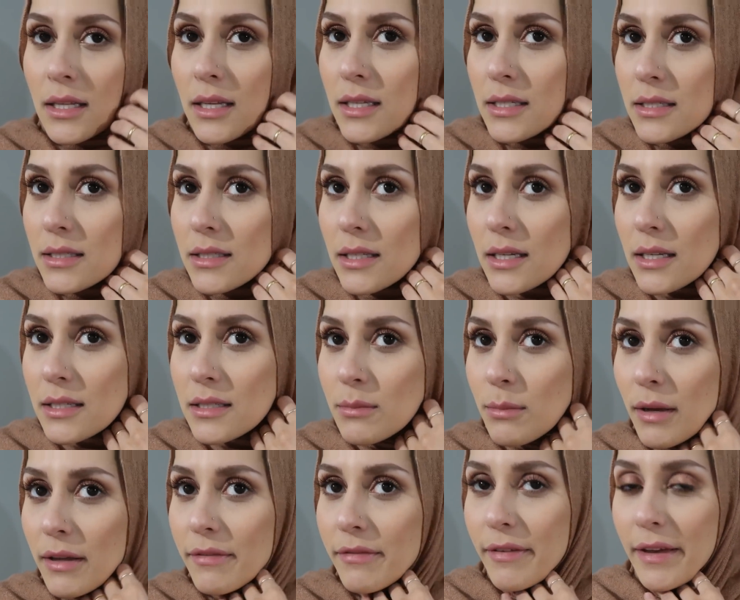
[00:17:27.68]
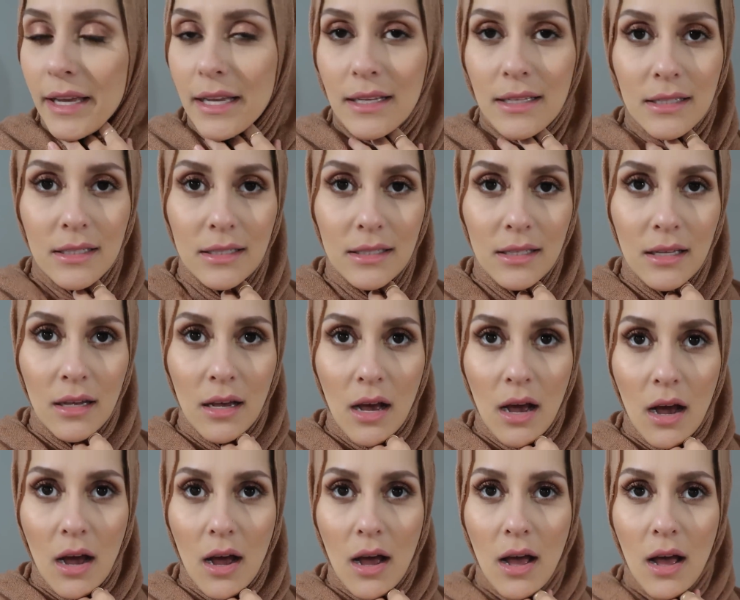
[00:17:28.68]
this is my face.
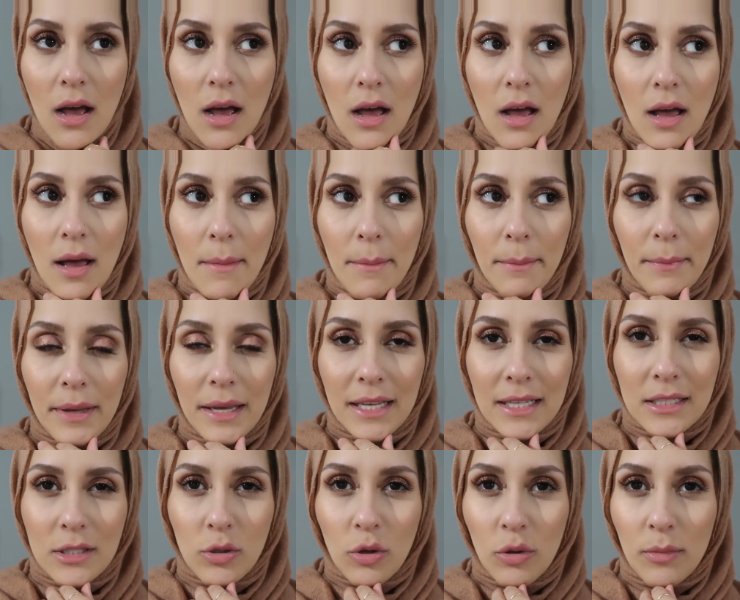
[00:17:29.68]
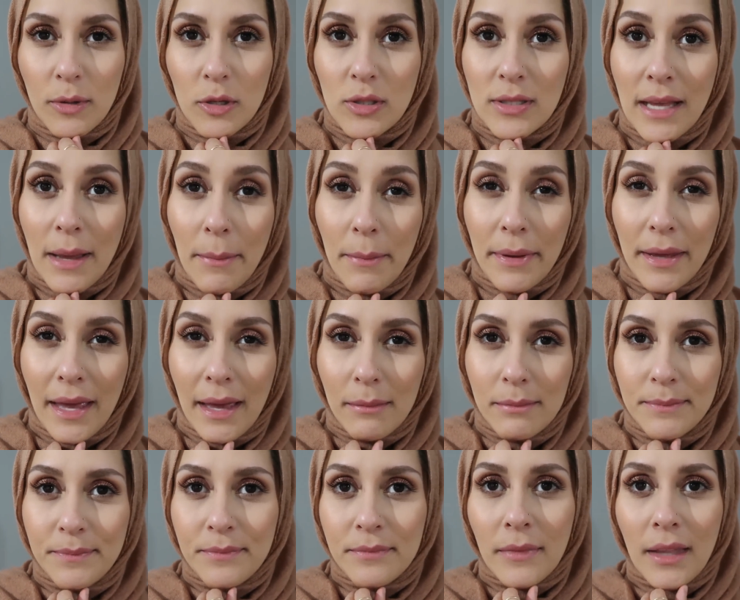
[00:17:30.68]
It's almost 10
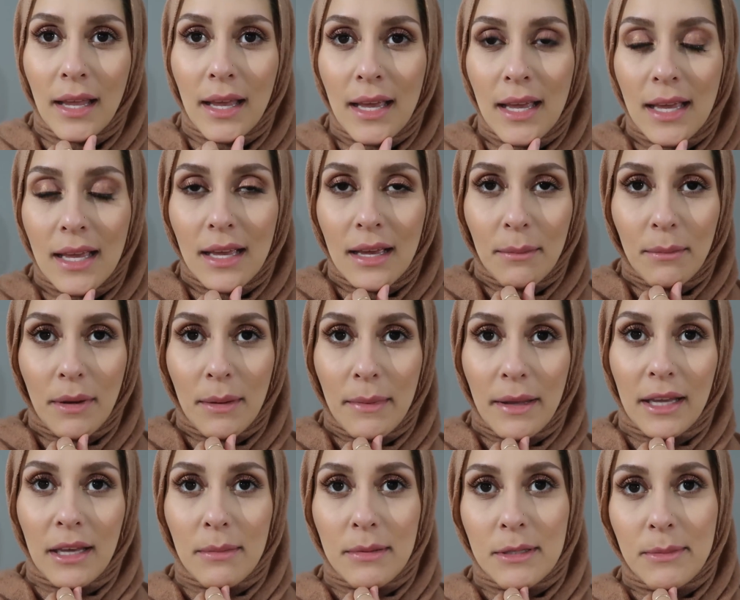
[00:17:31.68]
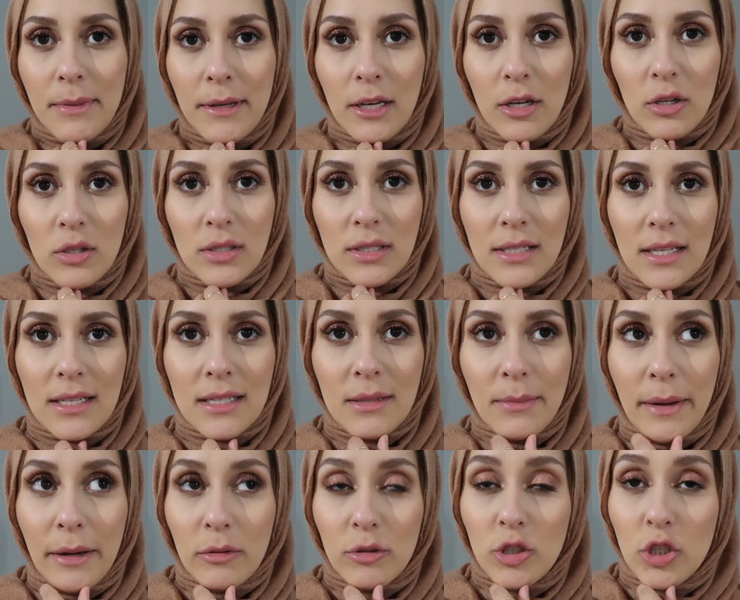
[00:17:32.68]
p.m. My makeup has been on since
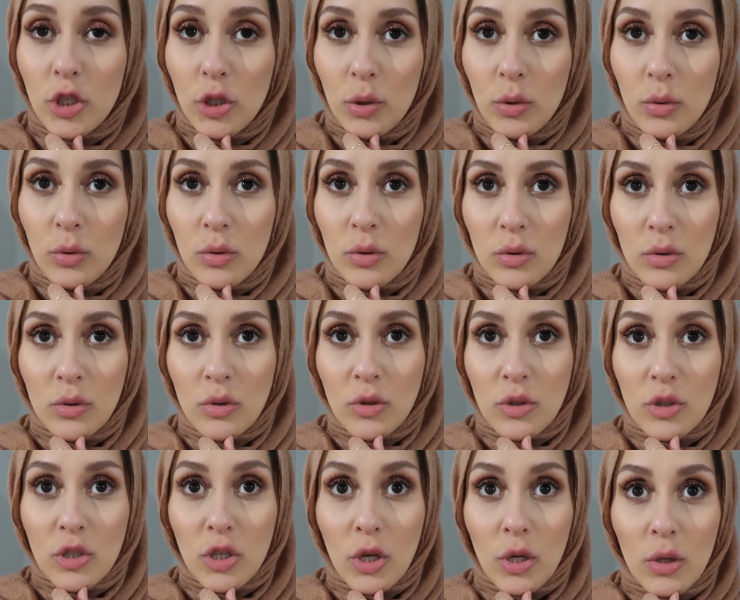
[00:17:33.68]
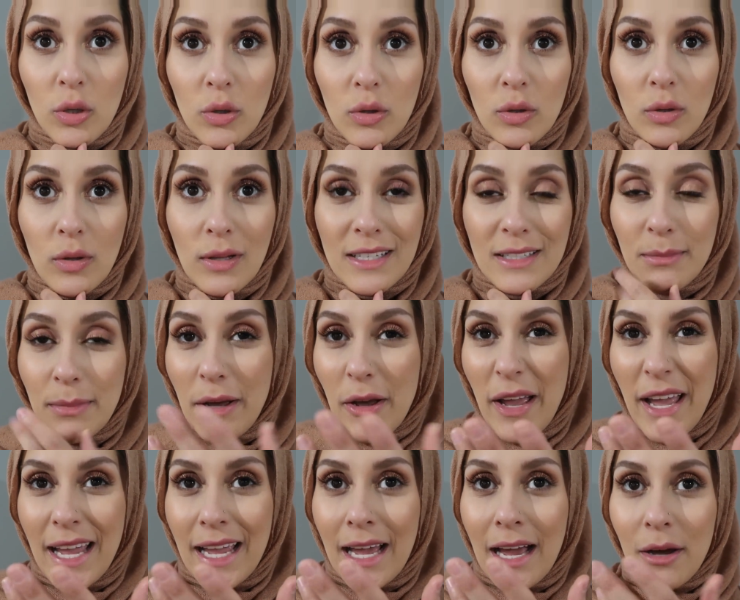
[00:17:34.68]
about 2, so that's about
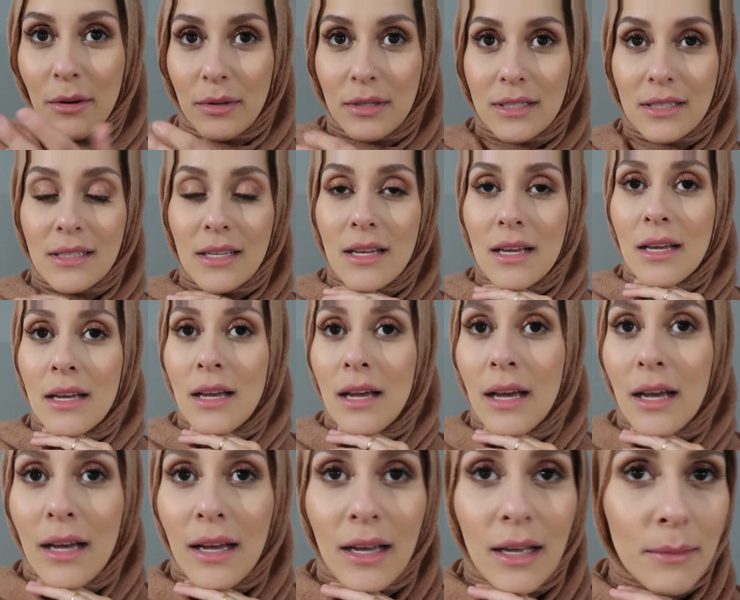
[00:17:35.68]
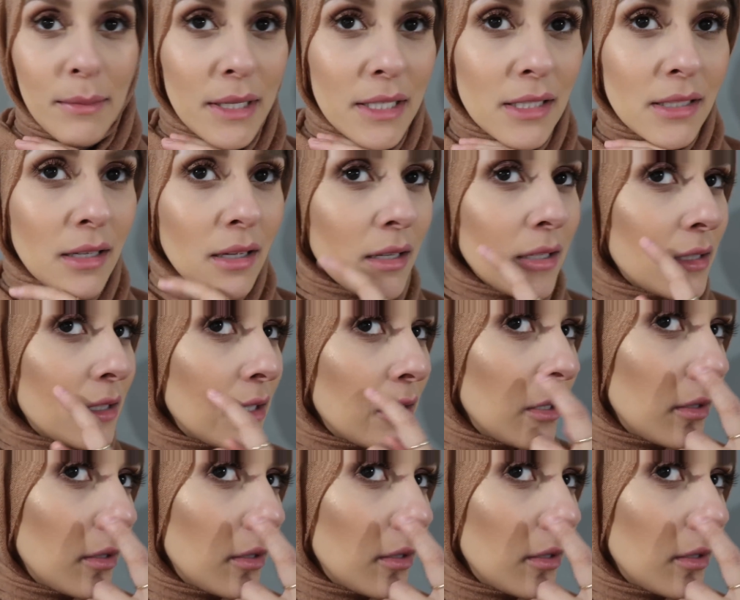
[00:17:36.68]
8 hours. It started to